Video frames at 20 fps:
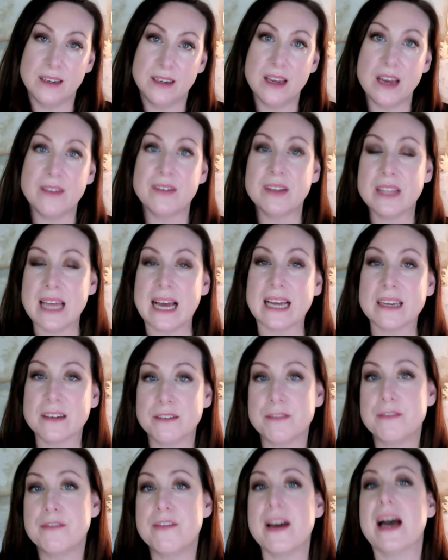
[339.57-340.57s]
of a lack
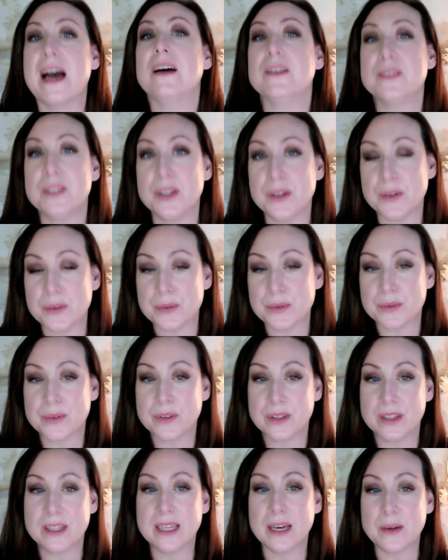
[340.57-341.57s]
of value
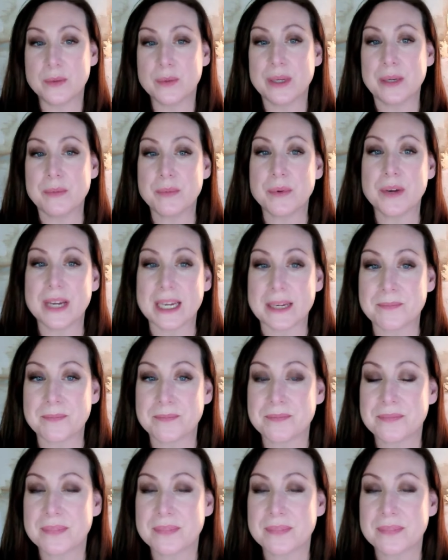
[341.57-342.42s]
that we bring.